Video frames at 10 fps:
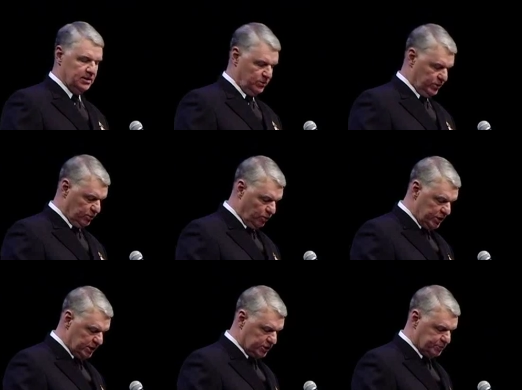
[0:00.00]
when
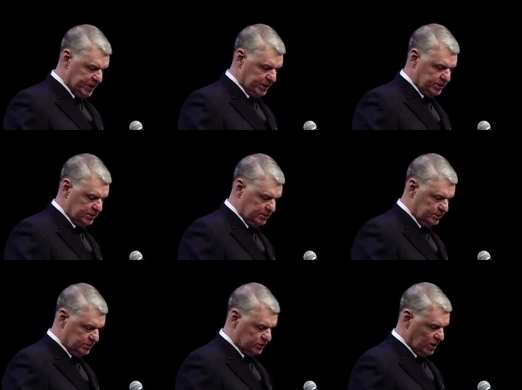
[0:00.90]
we expect
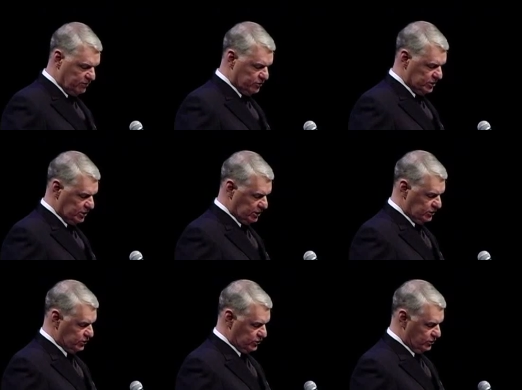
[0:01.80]
sovereignty
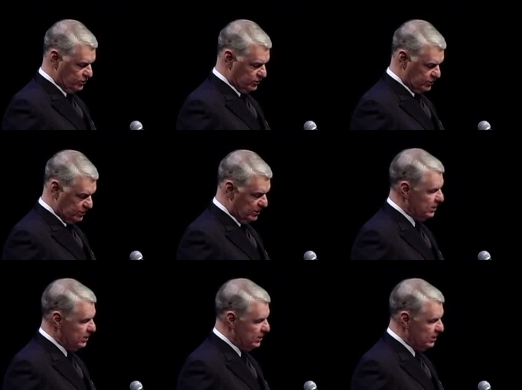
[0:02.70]
concerns